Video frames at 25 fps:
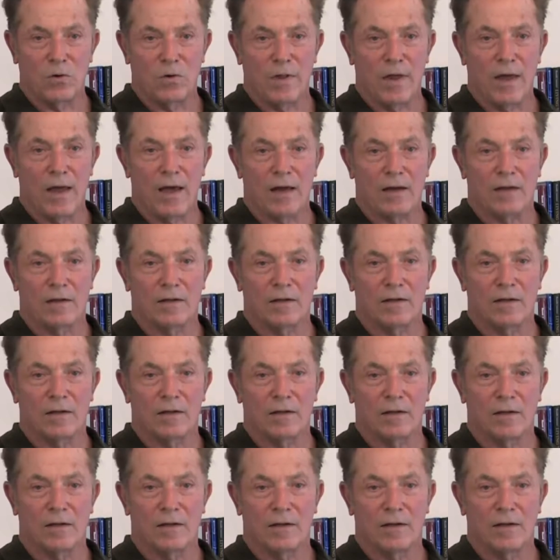do that,
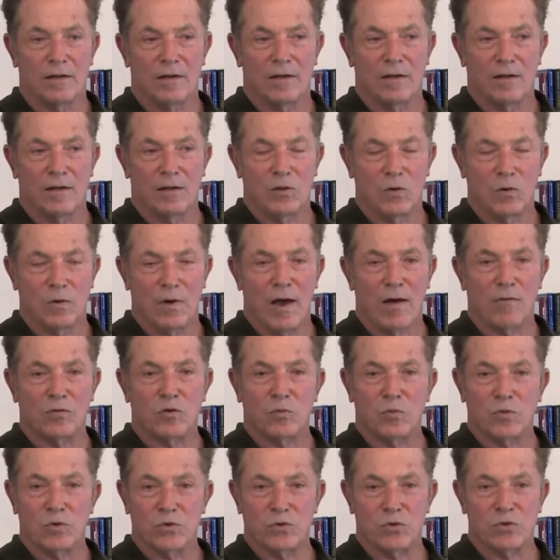you have
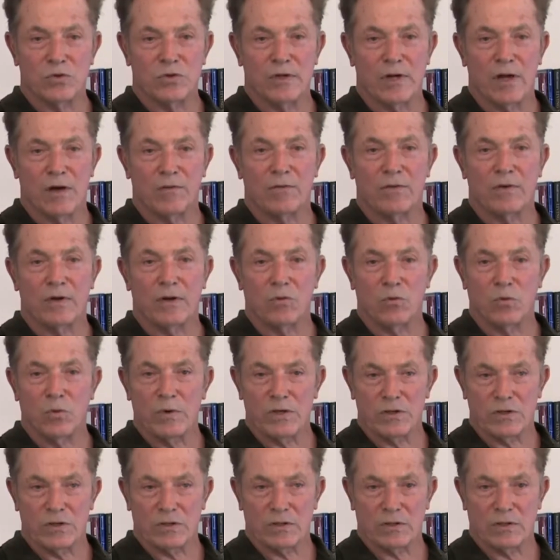to put yourself at
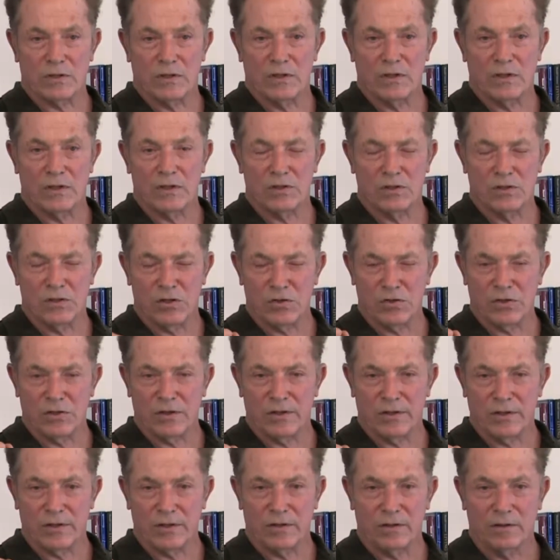risk just a
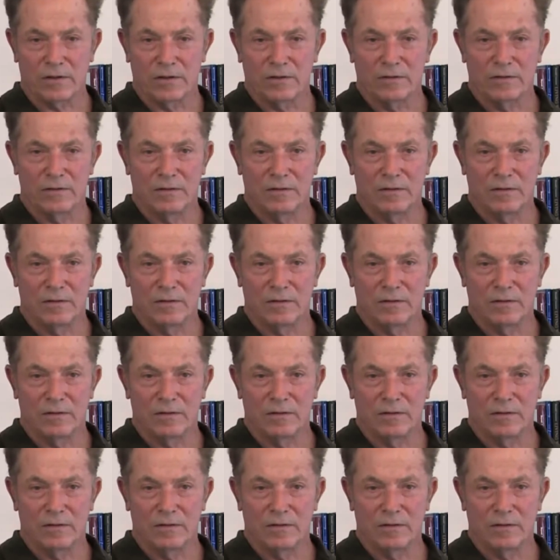little.